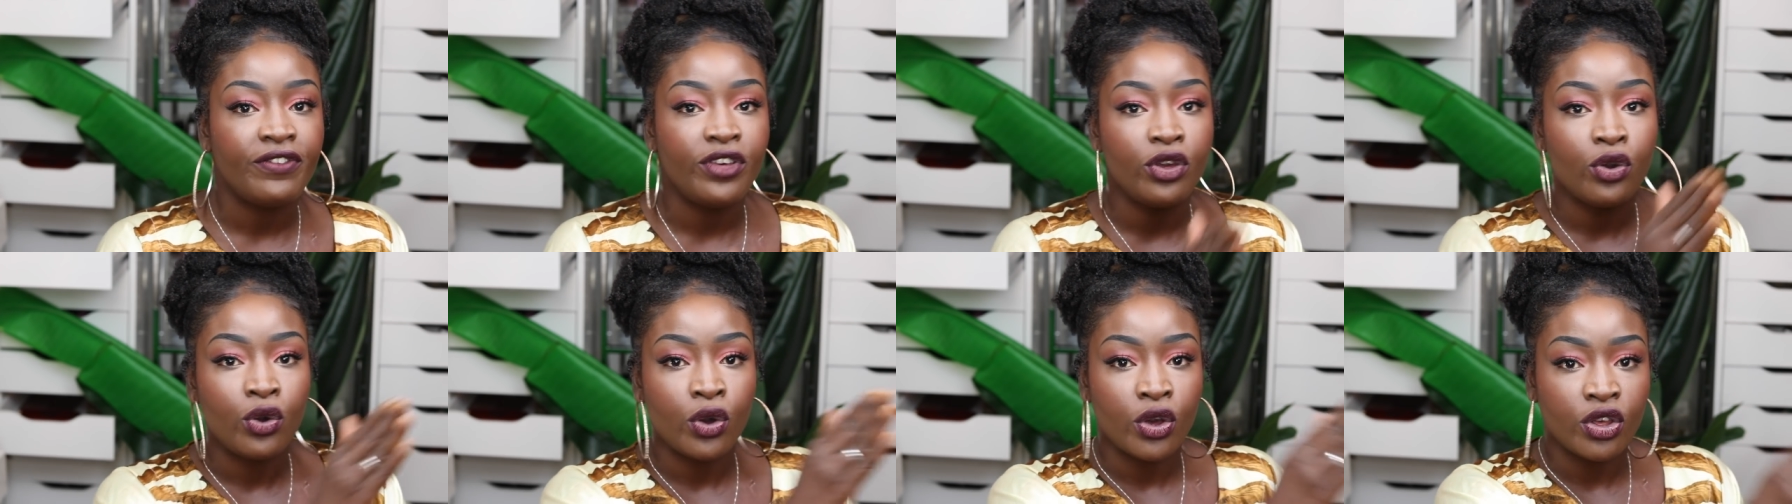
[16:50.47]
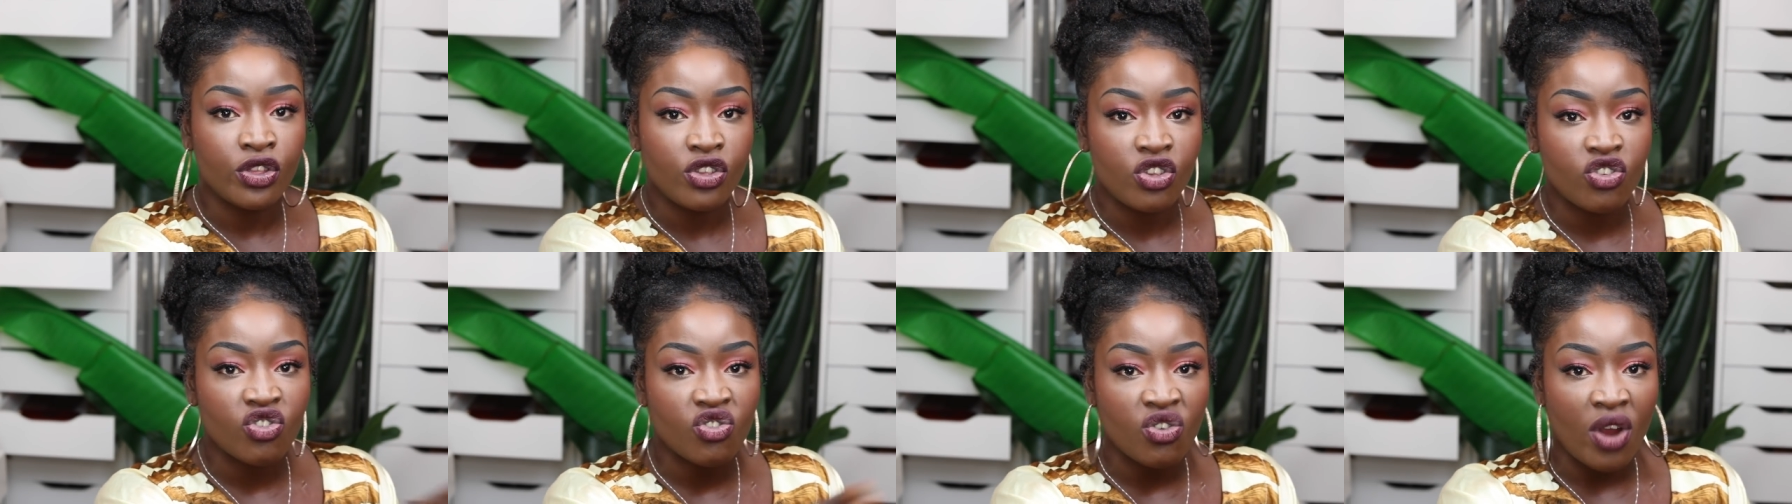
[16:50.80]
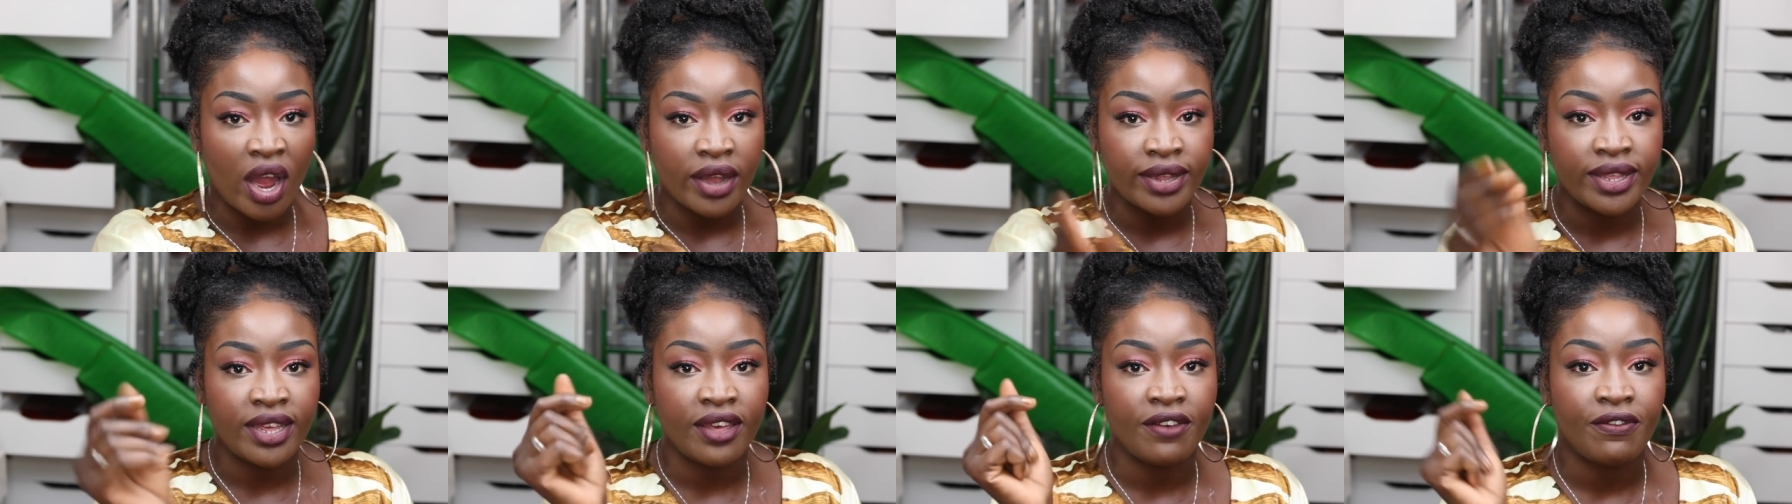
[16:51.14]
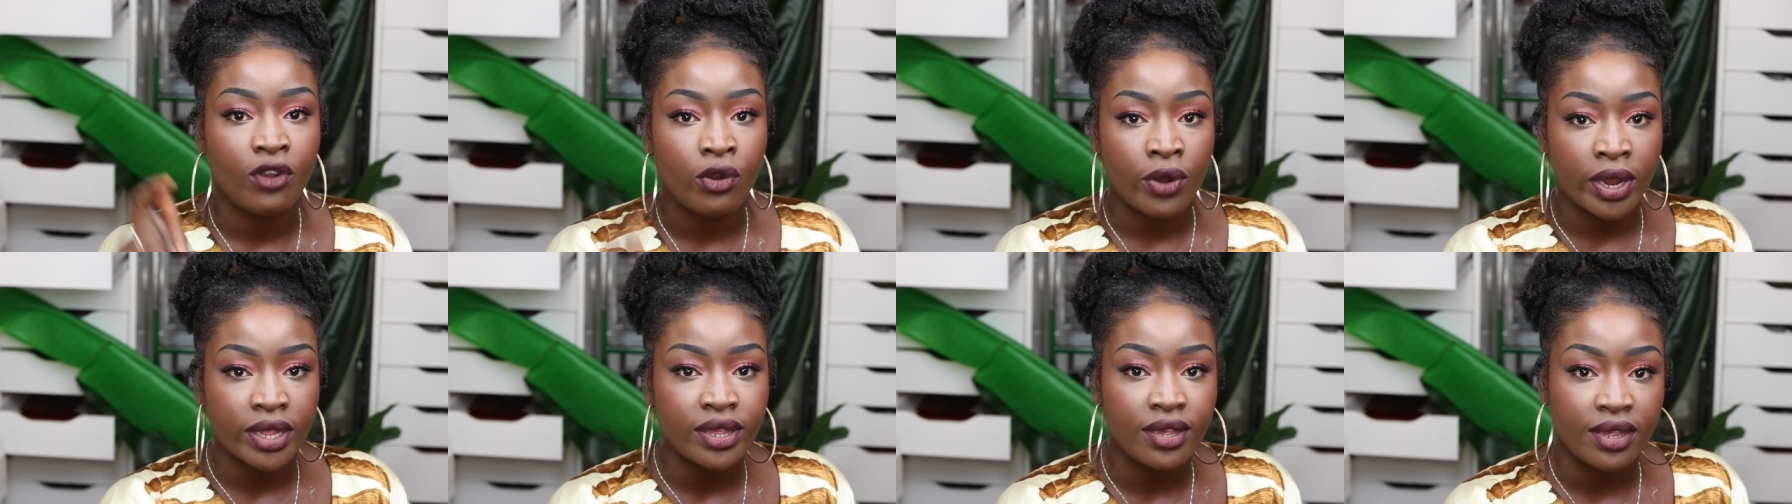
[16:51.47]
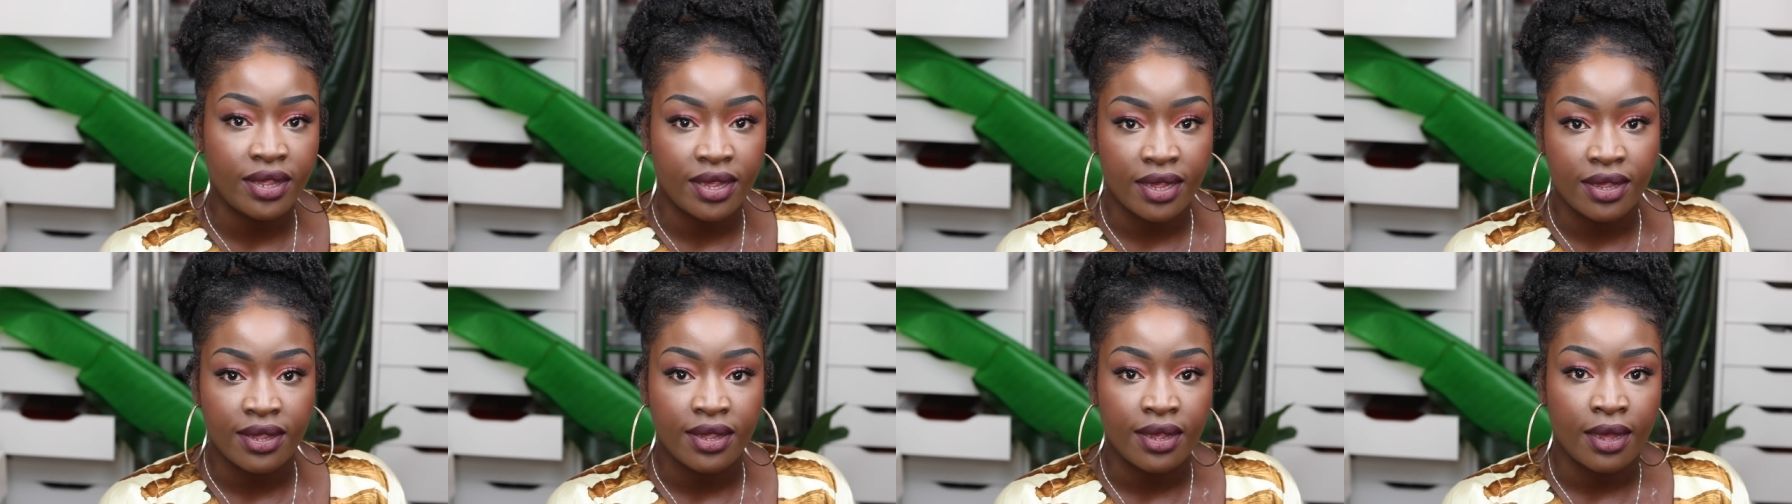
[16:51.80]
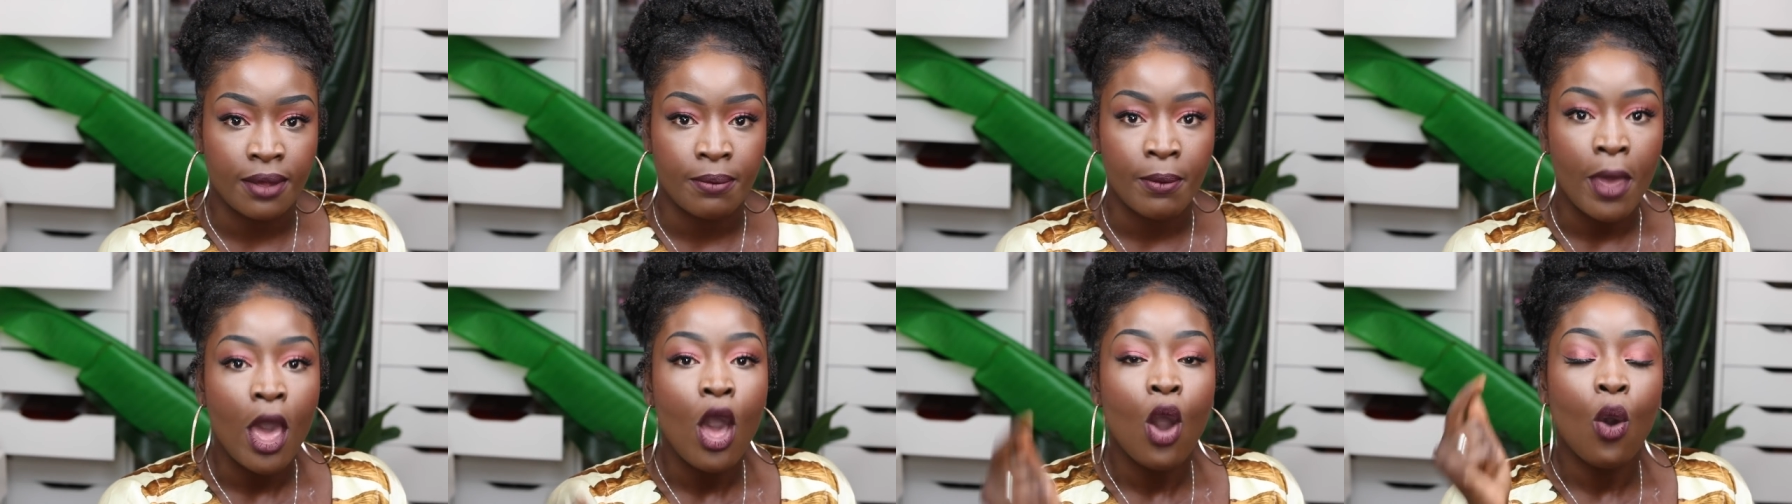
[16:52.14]
you constructive
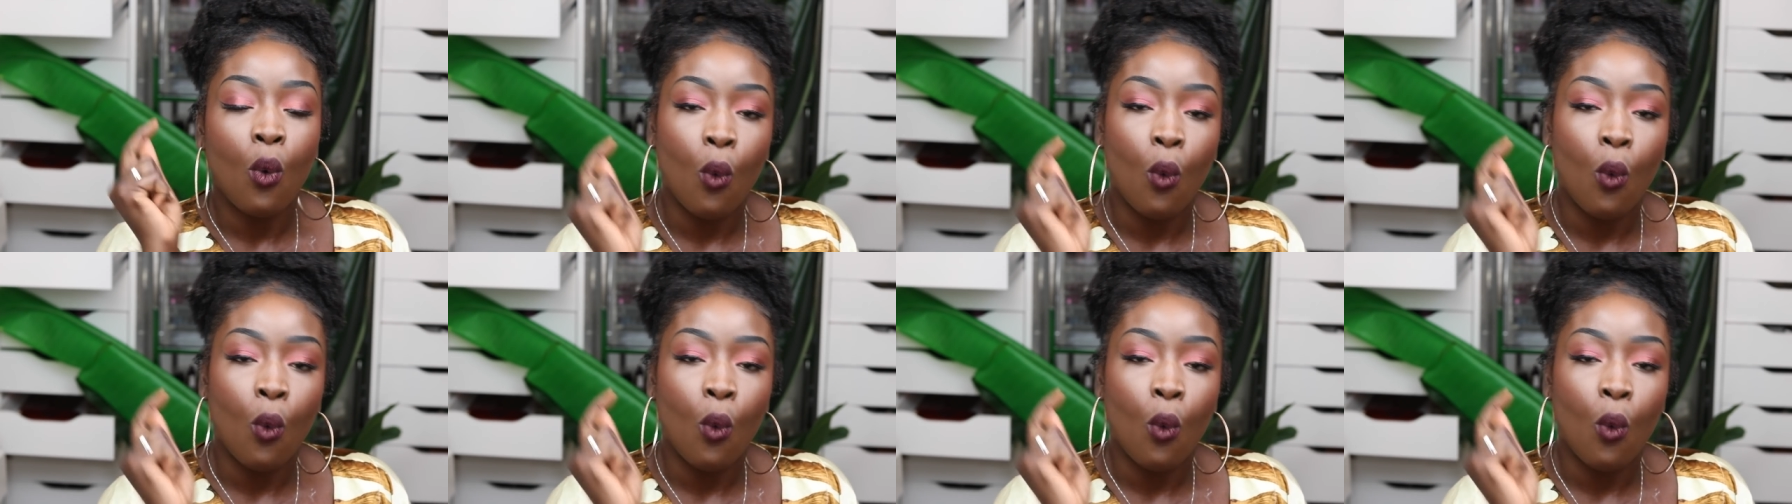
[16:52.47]
criticism